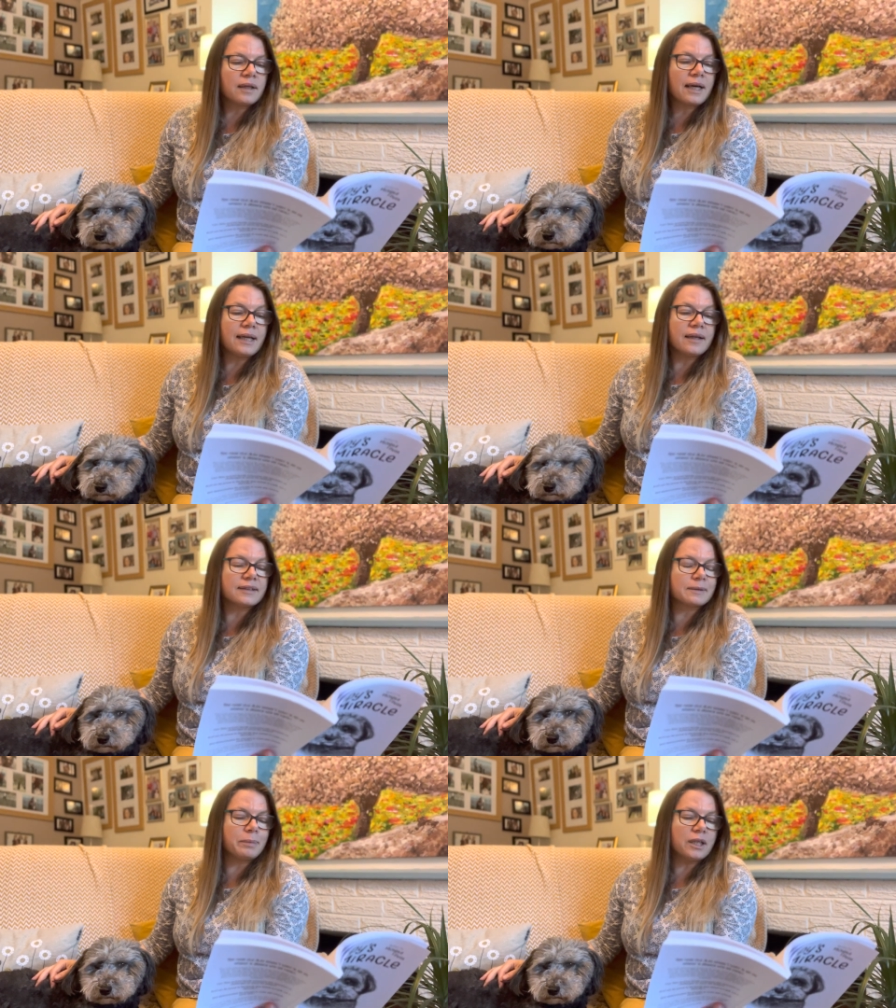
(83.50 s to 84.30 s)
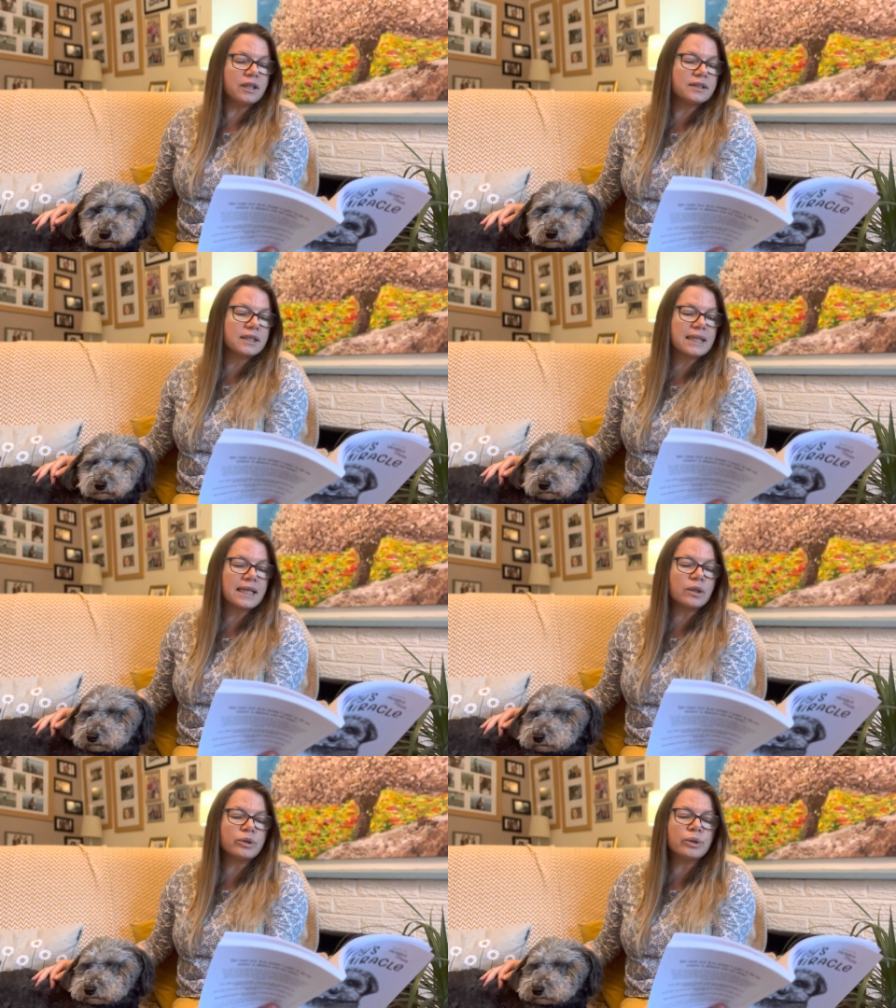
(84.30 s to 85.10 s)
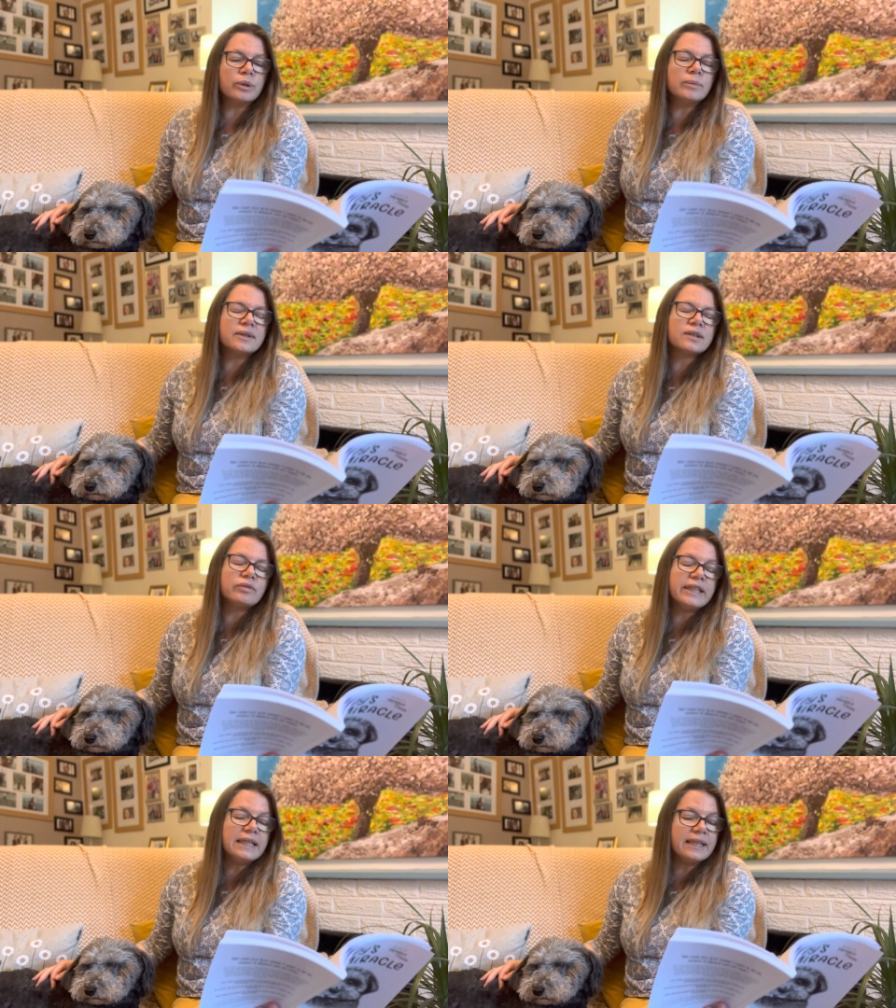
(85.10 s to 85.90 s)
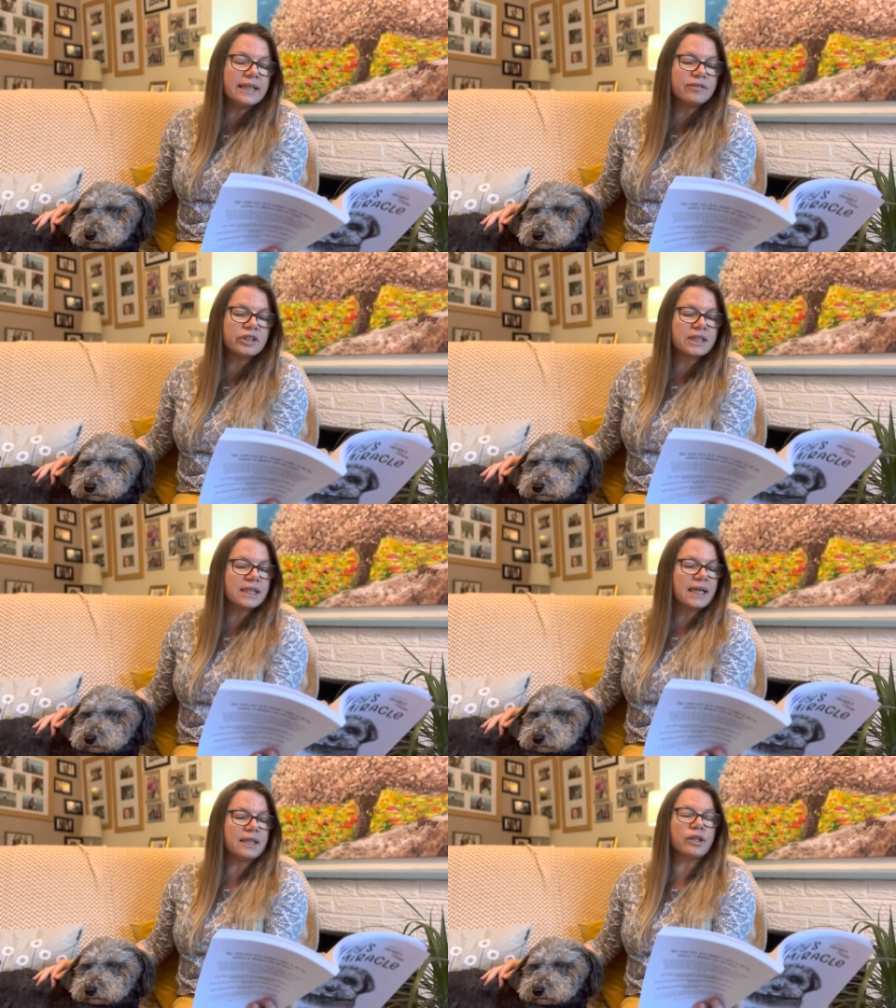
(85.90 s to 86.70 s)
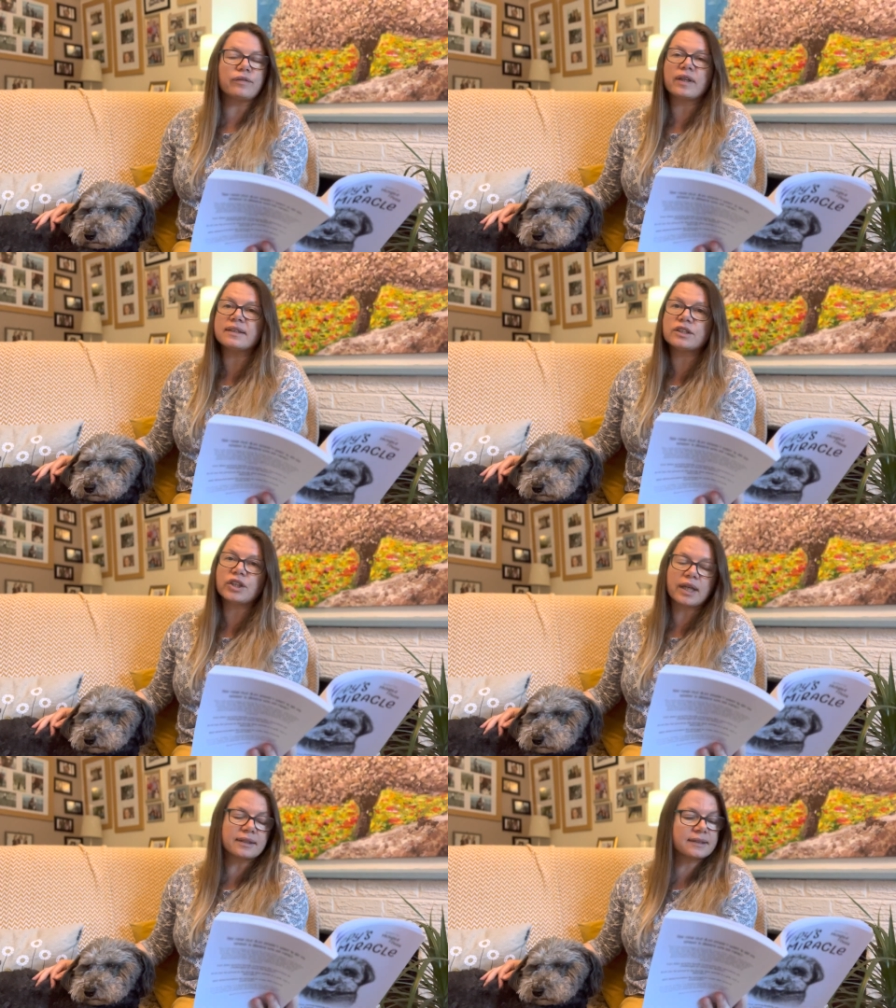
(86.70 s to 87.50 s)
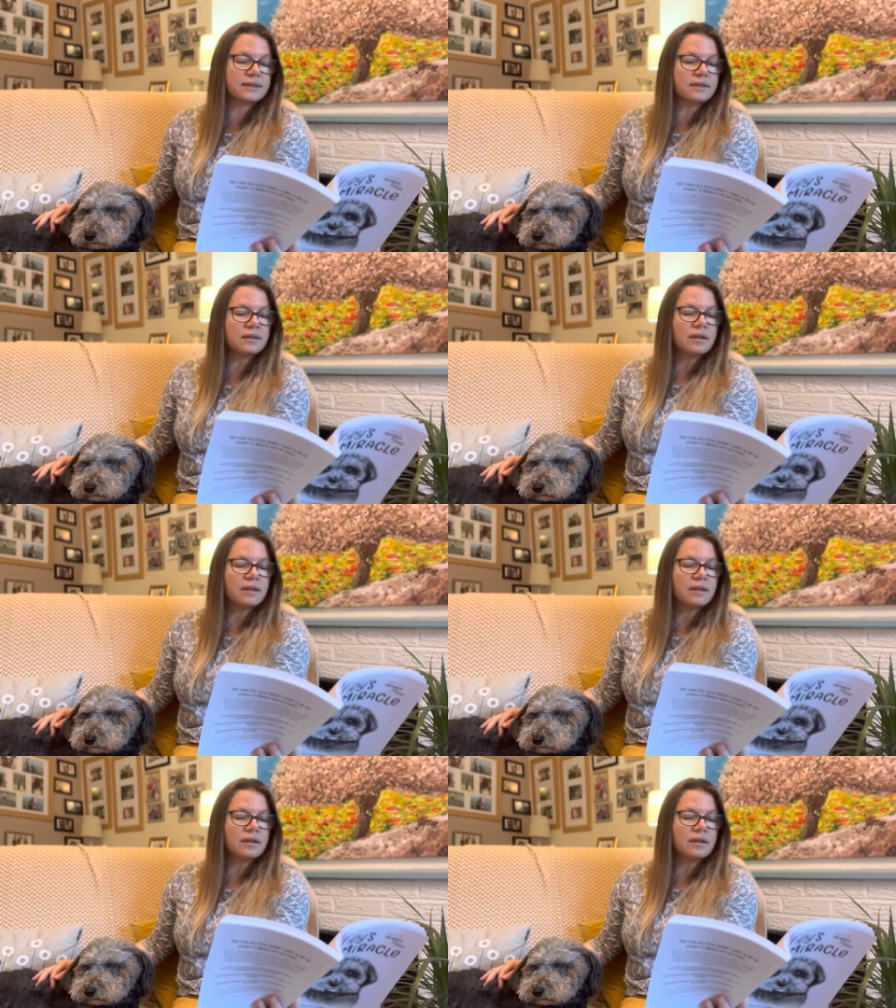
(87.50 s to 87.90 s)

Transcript: Alex blurted out, almost relieved to get it off his chest.